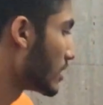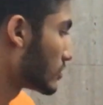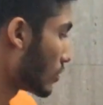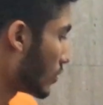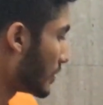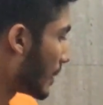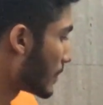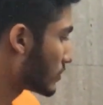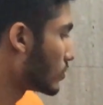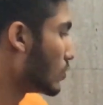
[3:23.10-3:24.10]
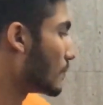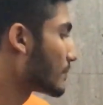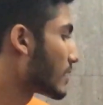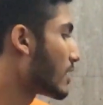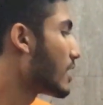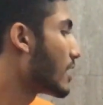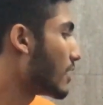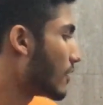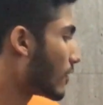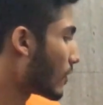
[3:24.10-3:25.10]
So number 2,
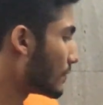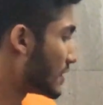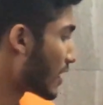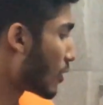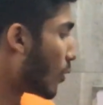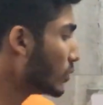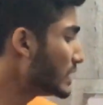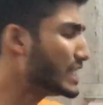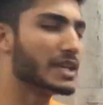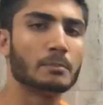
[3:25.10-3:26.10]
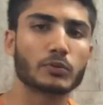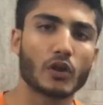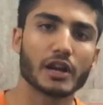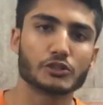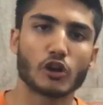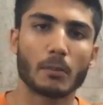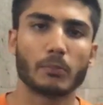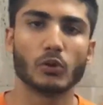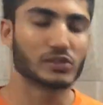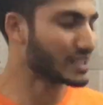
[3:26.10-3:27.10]
there are only employer
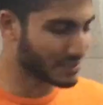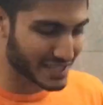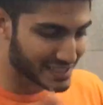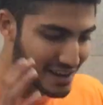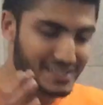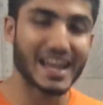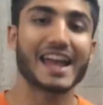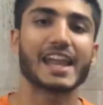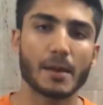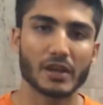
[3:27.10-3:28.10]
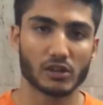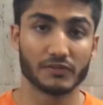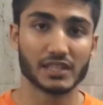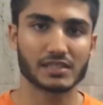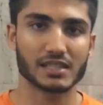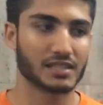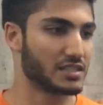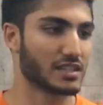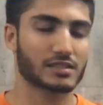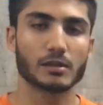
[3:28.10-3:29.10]
job posts. Now the entire dynamic of this
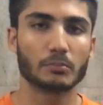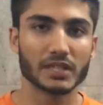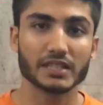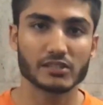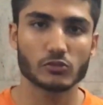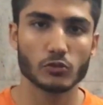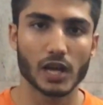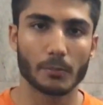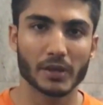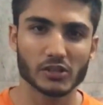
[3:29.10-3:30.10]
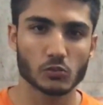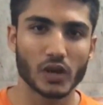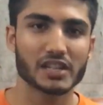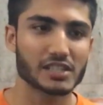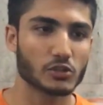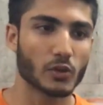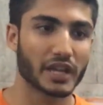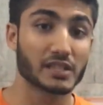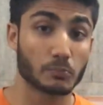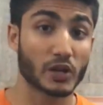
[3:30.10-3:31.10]
is just completely screwed up, because what is it
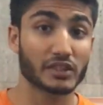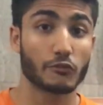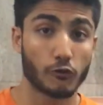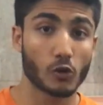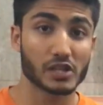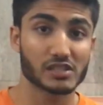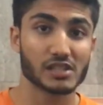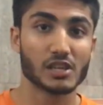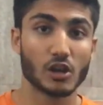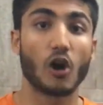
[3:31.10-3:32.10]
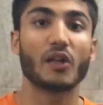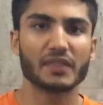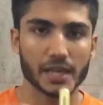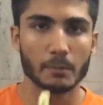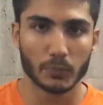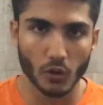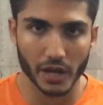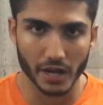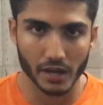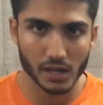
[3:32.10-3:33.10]
doing? It's putting the focus on the
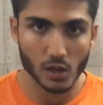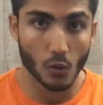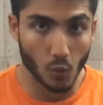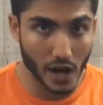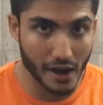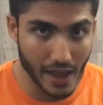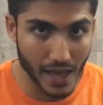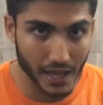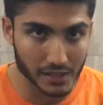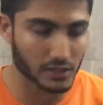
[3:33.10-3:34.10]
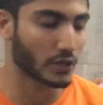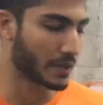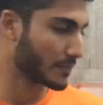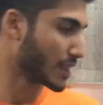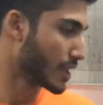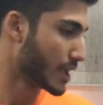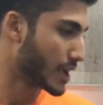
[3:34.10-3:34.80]
employer. Whereas, okay,